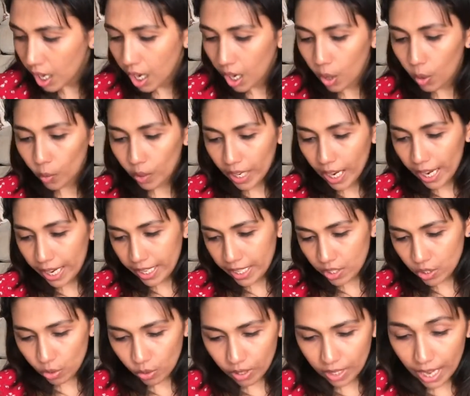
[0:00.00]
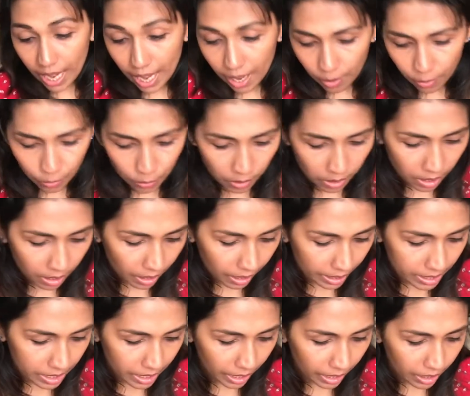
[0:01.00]
Okay, so now
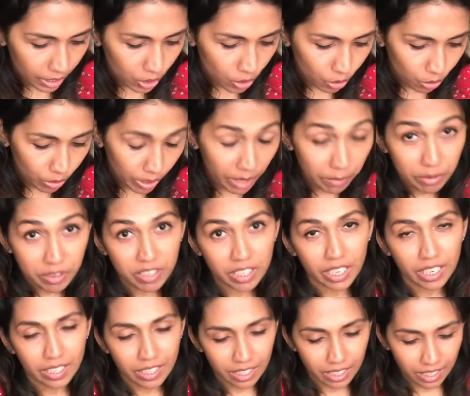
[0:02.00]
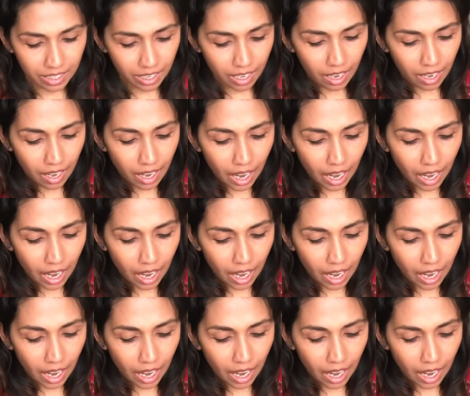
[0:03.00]
let's get into diaper changes.